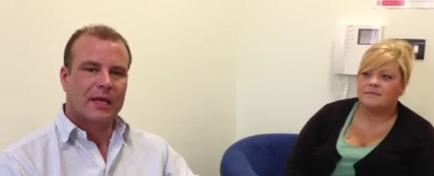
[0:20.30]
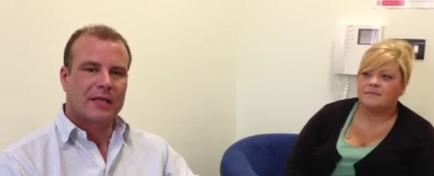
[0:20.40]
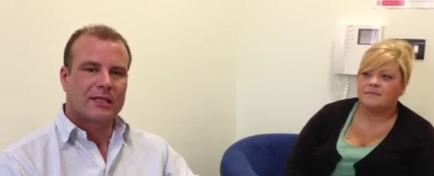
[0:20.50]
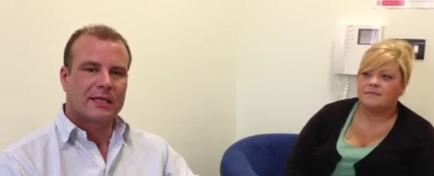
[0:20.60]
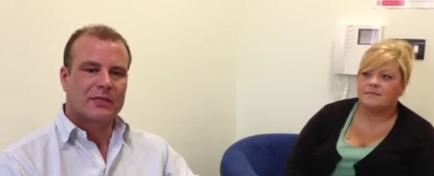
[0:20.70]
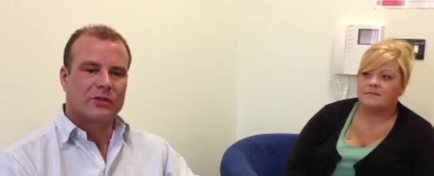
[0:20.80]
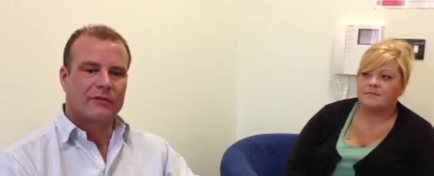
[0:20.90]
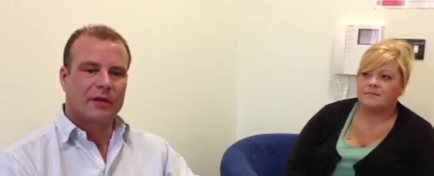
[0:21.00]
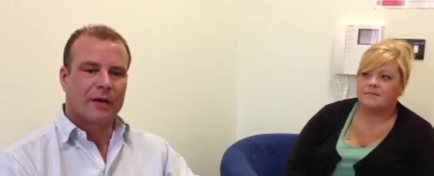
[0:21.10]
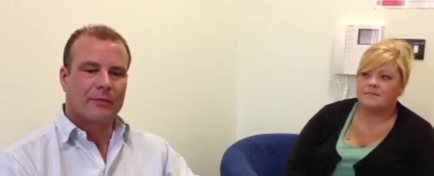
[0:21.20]
Speaker 1: in the centre
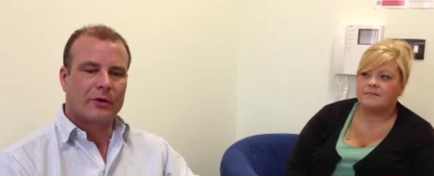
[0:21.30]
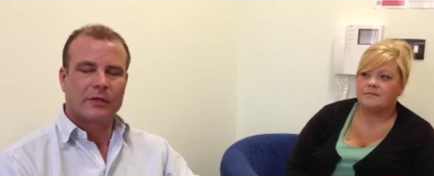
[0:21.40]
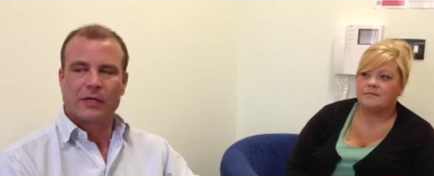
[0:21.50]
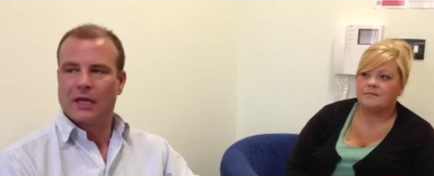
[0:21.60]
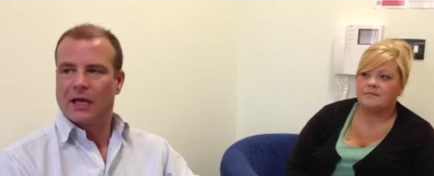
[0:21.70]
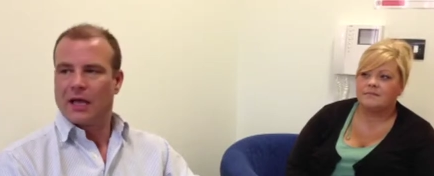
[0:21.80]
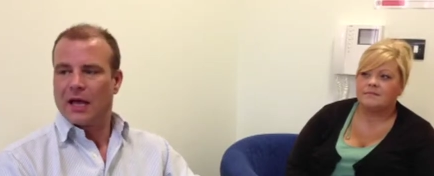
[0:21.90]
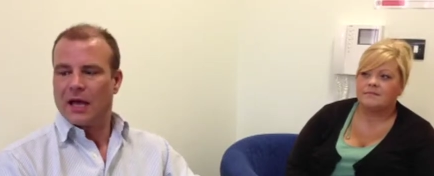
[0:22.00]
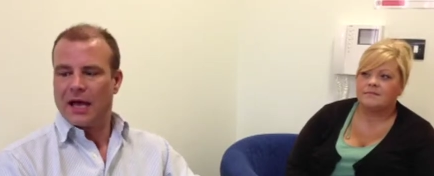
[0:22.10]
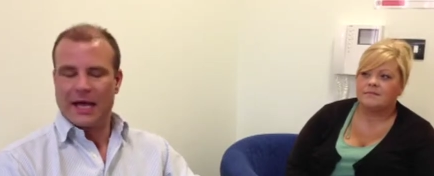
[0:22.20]
of
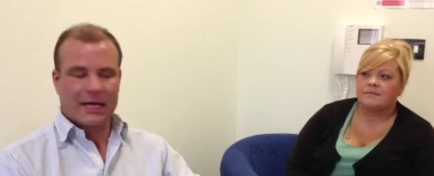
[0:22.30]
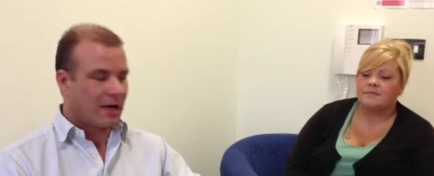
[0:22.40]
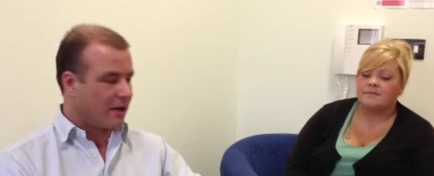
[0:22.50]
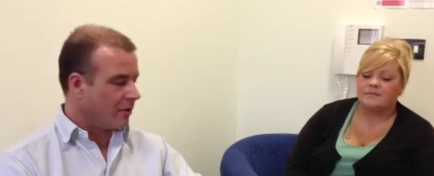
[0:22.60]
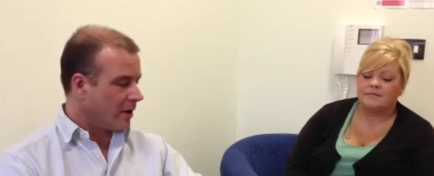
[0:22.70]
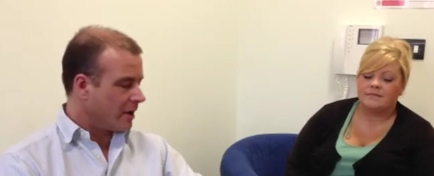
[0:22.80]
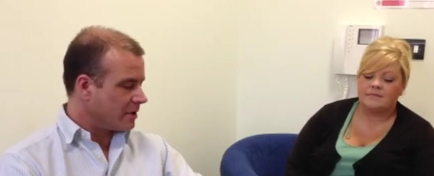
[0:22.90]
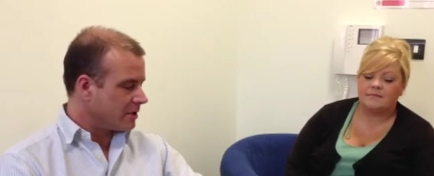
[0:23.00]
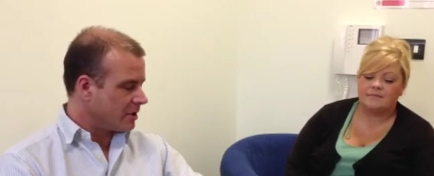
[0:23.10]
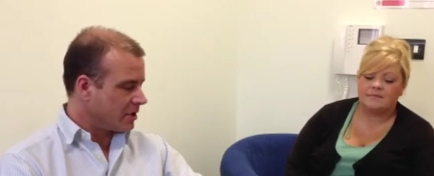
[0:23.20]
Lightmoor. And I thought
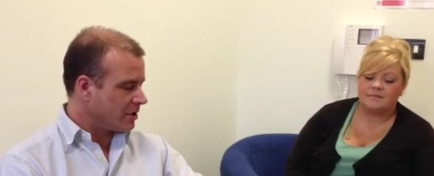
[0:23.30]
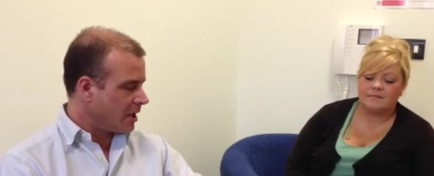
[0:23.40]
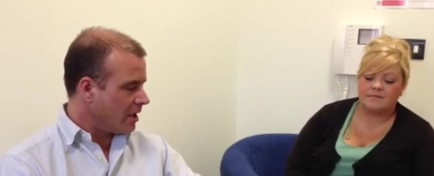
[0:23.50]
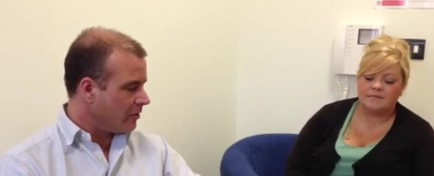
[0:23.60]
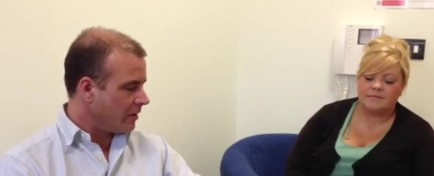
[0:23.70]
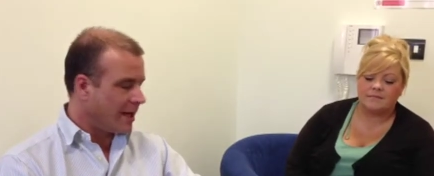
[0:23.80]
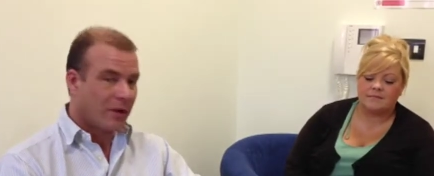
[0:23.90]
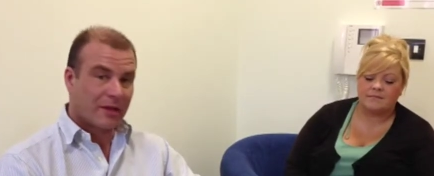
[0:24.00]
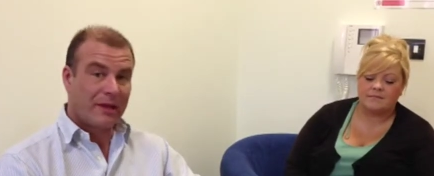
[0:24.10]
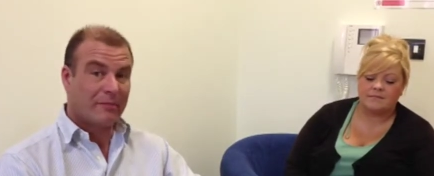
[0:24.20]
I'd just show you really
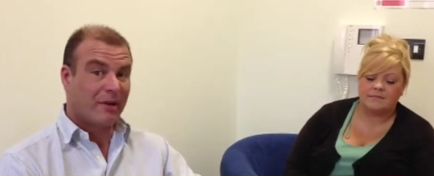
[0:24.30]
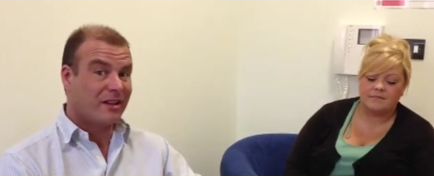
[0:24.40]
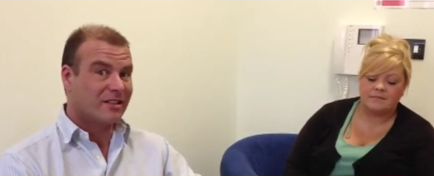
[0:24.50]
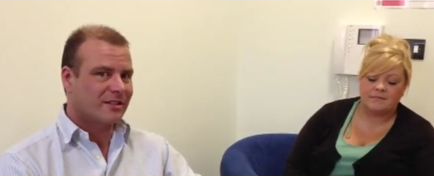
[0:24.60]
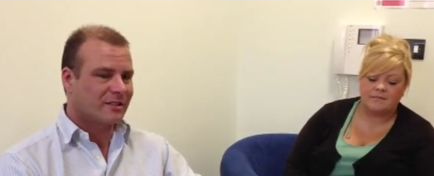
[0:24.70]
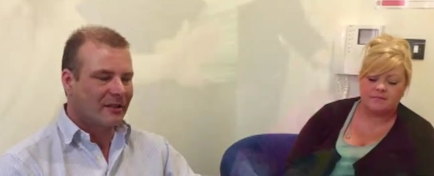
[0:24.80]
what the pink baskets